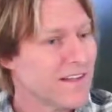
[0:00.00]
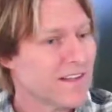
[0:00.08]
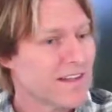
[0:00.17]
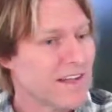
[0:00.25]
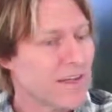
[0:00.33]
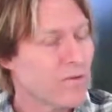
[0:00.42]

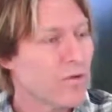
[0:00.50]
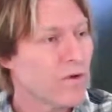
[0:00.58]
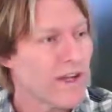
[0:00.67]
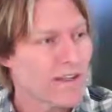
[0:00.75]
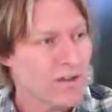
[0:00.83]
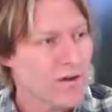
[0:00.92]
And
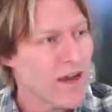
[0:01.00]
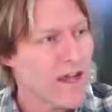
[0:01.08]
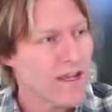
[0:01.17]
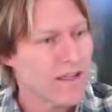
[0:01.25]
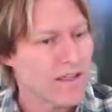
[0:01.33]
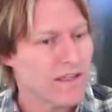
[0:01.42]
what I
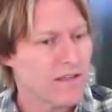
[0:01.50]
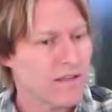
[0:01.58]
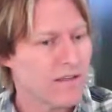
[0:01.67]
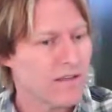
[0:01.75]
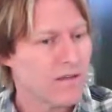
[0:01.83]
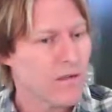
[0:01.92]
try
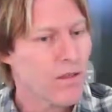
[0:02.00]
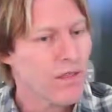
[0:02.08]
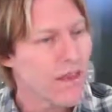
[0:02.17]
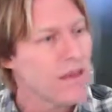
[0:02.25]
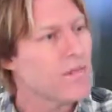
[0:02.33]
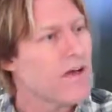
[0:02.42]
and
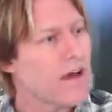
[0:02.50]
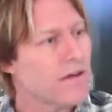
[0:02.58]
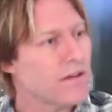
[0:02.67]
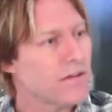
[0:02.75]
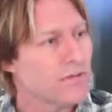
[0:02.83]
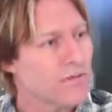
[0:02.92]
think
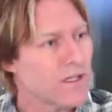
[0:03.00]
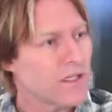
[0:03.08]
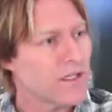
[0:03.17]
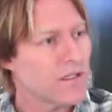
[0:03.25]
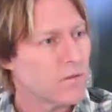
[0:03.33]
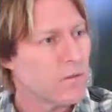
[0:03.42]
about is
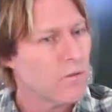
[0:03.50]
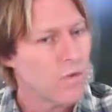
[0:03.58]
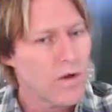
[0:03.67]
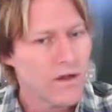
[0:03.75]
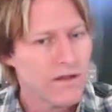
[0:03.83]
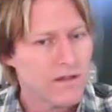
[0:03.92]
really,
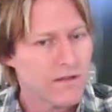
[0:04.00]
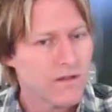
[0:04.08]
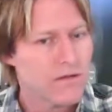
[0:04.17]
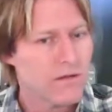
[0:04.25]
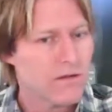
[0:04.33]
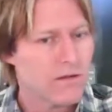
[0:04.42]
what
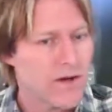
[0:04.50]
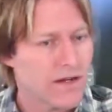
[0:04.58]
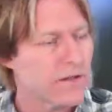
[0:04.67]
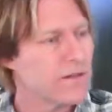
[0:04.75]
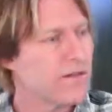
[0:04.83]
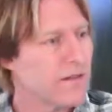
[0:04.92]
is the
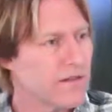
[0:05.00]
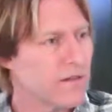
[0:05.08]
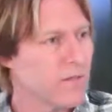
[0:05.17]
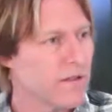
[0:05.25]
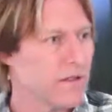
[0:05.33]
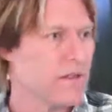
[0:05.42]
director's
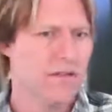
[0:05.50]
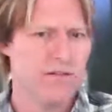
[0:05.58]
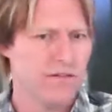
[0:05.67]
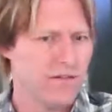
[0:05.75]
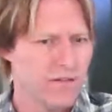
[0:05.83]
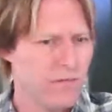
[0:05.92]
sensibility,
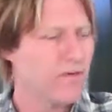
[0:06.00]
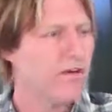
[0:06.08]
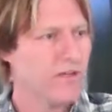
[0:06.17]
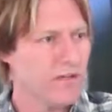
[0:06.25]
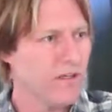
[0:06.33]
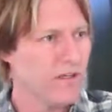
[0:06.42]
just as a
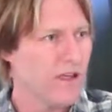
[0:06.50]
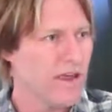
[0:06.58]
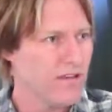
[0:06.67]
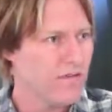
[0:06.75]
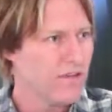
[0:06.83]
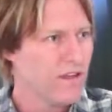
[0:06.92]
person in
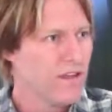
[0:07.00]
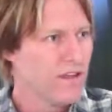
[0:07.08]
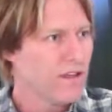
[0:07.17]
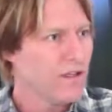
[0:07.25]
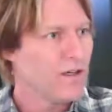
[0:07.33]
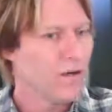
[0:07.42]
life.
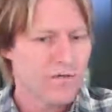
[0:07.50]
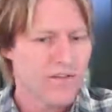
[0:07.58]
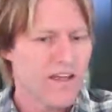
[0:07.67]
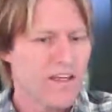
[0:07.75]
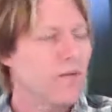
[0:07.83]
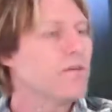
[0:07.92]
If
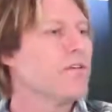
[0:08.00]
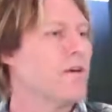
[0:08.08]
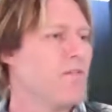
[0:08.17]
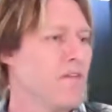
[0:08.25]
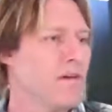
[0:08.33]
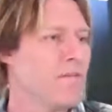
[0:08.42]
I know
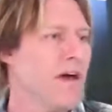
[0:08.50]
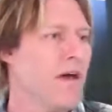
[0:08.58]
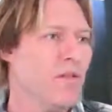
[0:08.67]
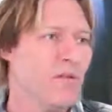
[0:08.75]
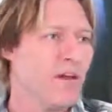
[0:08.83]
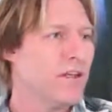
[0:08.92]
something
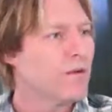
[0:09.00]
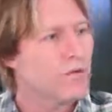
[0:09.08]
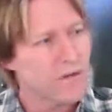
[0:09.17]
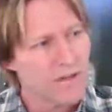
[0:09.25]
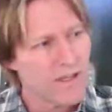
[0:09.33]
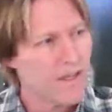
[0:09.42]
about them, I know
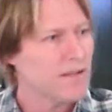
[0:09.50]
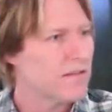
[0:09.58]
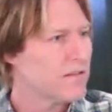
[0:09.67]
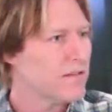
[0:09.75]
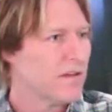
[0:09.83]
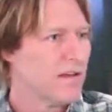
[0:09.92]
their
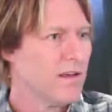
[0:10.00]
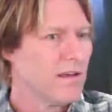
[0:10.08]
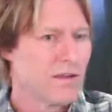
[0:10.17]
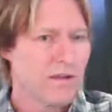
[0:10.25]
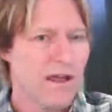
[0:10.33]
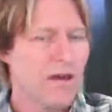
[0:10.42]
taste,
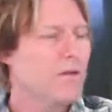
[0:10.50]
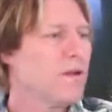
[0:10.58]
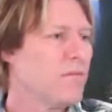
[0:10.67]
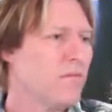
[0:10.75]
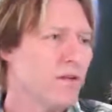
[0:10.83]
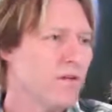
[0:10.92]
not
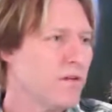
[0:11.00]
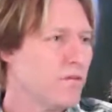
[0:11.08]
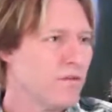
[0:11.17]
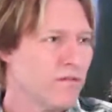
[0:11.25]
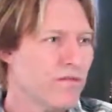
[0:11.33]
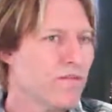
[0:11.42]
only in
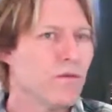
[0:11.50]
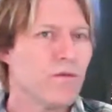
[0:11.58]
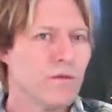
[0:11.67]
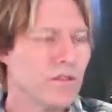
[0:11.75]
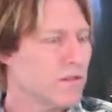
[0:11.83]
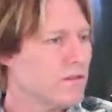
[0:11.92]
music, but
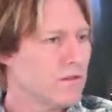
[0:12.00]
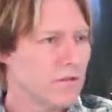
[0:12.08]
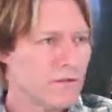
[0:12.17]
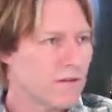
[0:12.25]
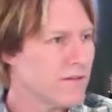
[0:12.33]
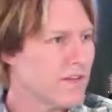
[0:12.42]
food, and
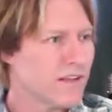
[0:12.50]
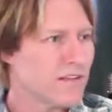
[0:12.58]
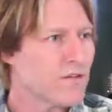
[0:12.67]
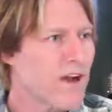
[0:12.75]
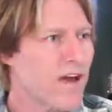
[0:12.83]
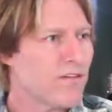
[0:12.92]
are they
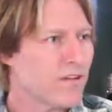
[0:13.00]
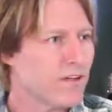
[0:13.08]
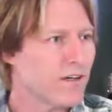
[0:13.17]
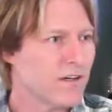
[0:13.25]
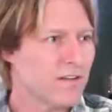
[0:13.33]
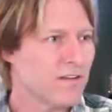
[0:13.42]
a
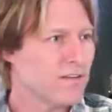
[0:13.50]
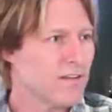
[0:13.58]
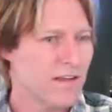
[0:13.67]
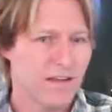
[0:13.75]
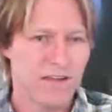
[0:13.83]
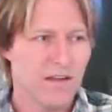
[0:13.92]
traveler, or do
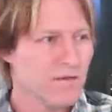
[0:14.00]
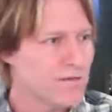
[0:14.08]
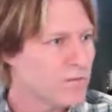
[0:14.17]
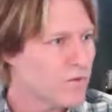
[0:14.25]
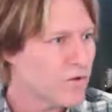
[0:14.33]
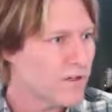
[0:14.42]
they love
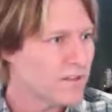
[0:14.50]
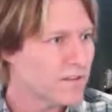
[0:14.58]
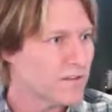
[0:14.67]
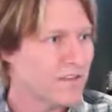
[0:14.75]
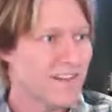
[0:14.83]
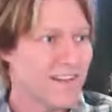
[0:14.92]

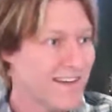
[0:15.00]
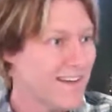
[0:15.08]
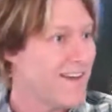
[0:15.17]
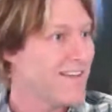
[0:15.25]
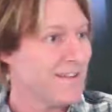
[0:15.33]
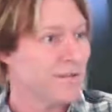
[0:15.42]
sports, or do they
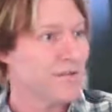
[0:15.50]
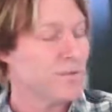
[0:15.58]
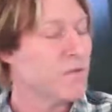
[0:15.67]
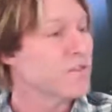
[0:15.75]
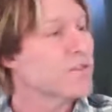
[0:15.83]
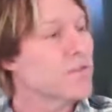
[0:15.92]
not love sports?